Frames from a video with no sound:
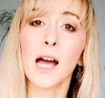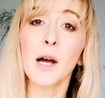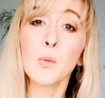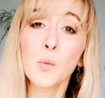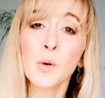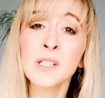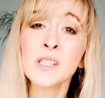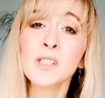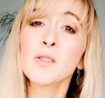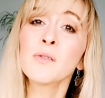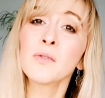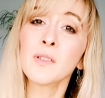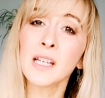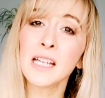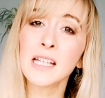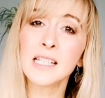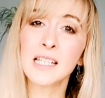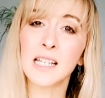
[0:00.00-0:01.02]
And once you've
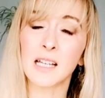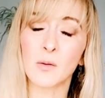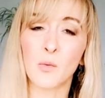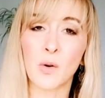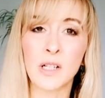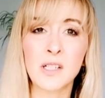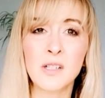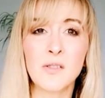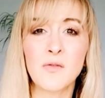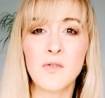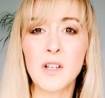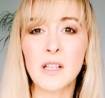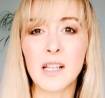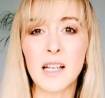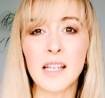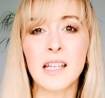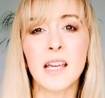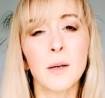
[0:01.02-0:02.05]
eaten, once you feel
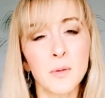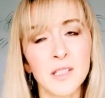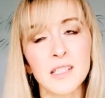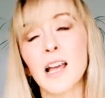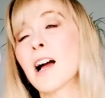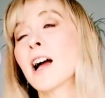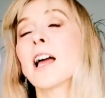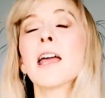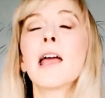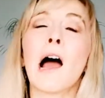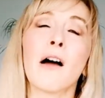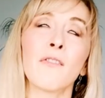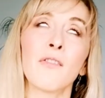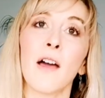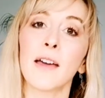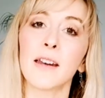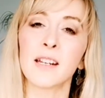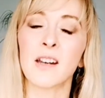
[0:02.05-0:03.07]
like, yes, I've
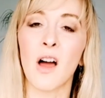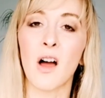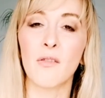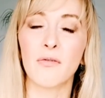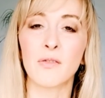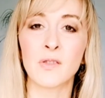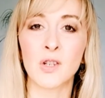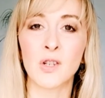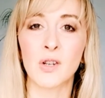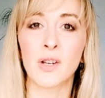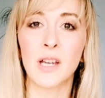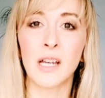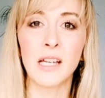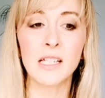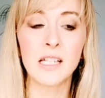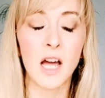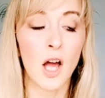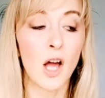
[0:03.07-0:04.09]
had enough to
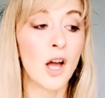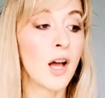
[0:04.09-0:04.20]
eat,